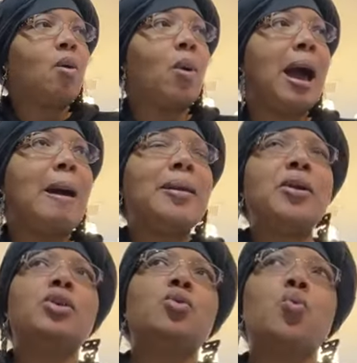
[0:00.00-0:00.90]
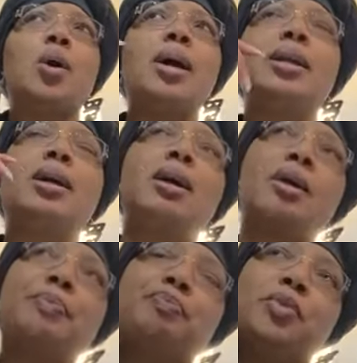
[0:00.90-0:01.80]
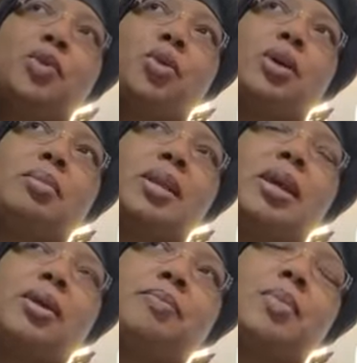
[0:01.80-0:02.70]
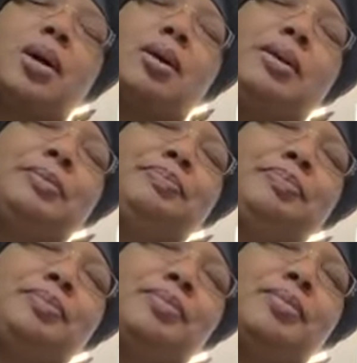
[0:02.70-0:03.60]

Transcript: wow, there's one um, girl up there, um,